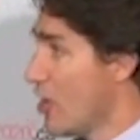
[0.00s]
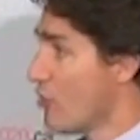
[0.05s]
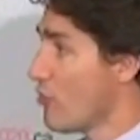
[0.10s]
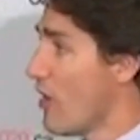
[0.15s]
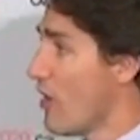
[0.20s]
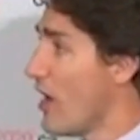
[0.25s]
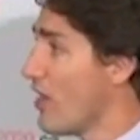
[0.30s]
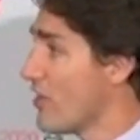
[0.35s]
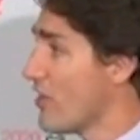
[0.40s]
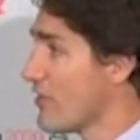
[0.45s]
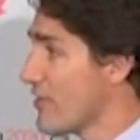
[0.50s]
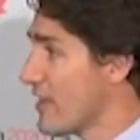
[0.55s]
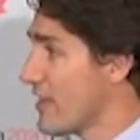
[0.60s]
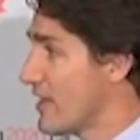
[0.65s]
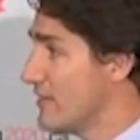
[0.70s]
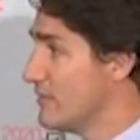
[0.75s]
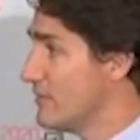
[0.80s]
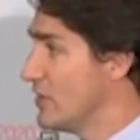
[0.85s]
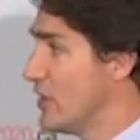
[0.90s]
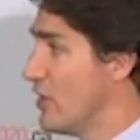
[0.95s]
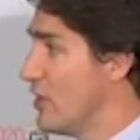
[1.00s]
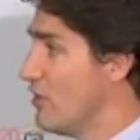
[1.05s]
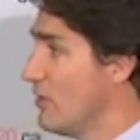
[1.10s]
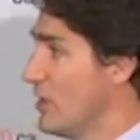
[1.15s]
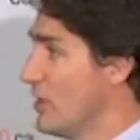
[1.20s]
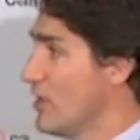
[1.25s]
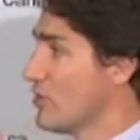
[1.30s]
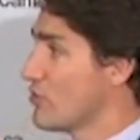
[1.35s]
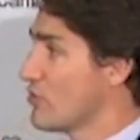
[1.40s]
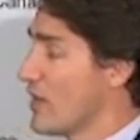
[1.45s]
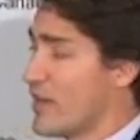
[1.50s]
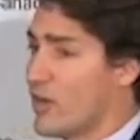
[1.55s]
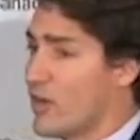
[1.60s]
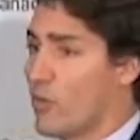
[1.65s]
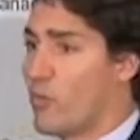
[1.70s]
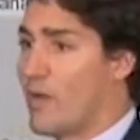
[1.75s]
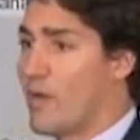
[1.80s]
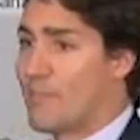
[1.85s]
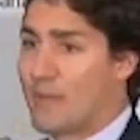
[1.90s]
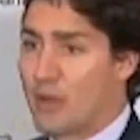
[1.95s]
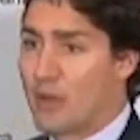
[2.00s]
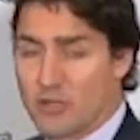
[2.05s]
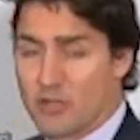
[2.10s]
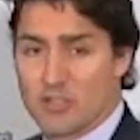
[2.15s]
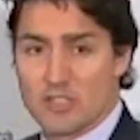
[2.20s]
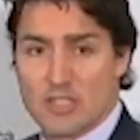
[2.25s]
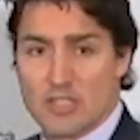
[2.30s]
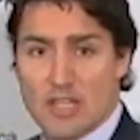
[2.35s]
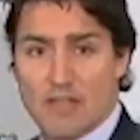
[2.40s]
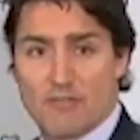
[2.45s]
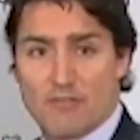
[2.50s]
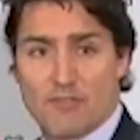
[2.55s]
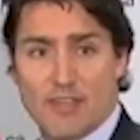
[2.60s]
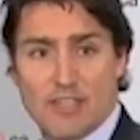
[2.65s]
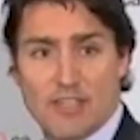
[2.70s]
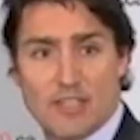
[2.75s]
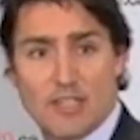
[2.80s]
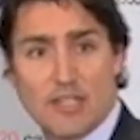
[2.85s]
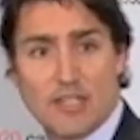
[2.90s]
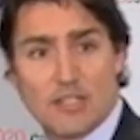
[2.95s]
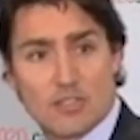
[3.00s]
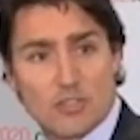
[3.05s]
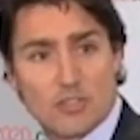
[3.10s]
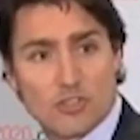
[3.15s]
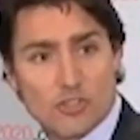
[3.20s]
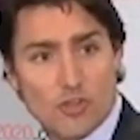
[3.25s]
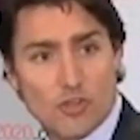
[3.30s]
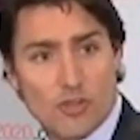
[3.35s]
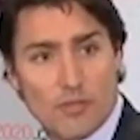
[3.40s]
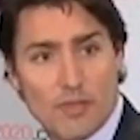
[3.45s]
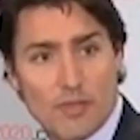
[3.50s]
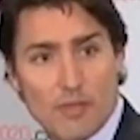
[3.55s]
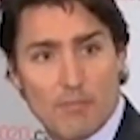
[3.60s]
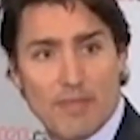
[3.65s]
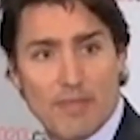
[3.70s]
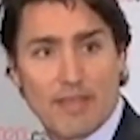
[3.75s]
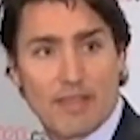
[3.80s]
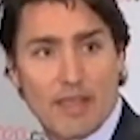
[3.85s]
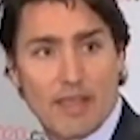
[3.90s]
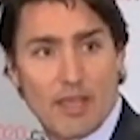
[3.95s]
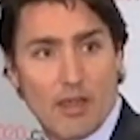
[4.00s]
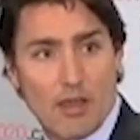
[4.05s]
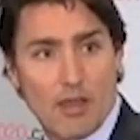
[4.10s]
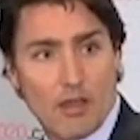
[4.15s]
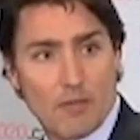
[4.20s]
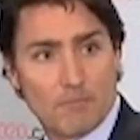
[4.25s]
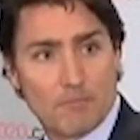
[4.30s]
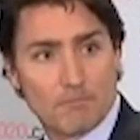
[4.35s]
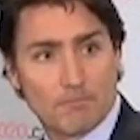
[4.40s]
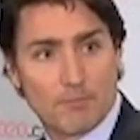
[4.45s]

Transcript: rather than, you know, trying to whip out our C F eighteens and show them how big they are?